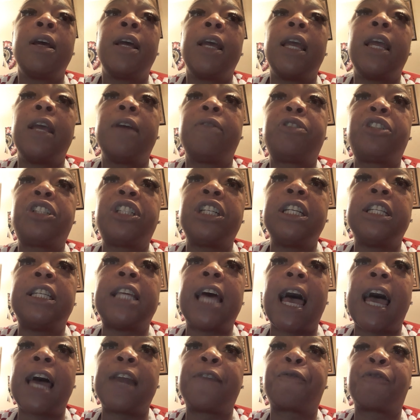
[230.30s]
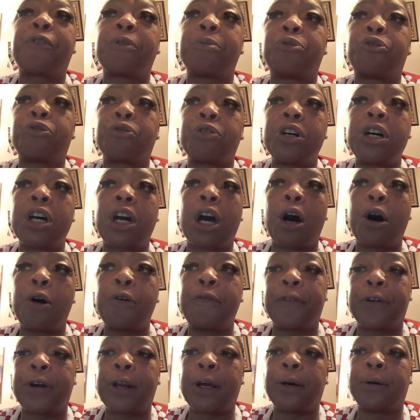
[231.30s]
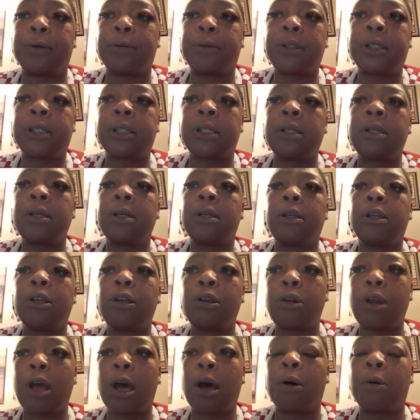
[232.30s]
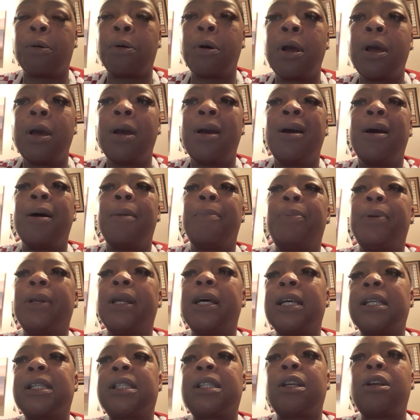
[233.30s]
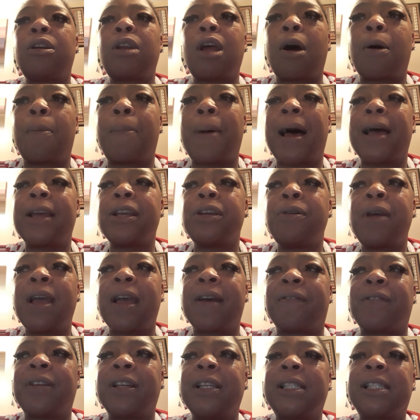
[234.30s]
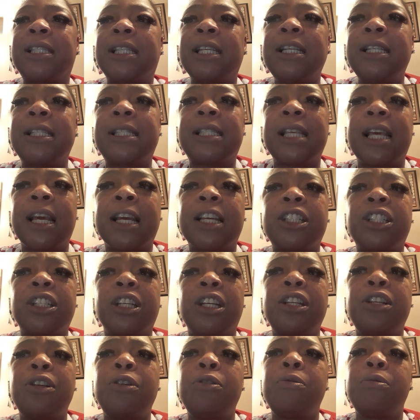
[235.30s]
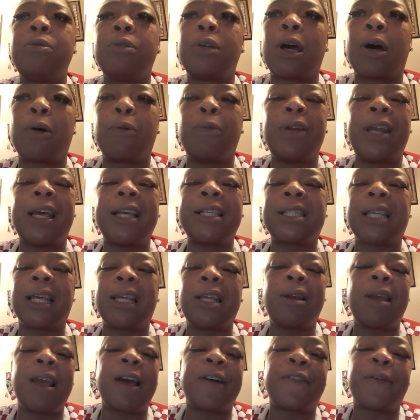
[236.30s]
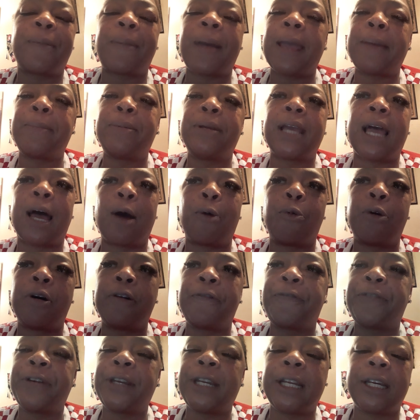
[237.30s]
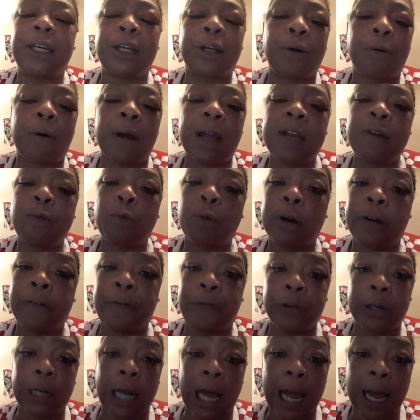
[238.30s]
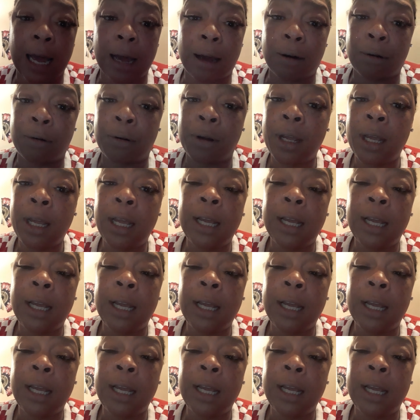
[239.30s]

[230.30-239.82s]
if she died from drug overdose, you know. Plus, you know, by you having a C-section, you know, when they say you have a baby, got one foot in the grave, one foot out,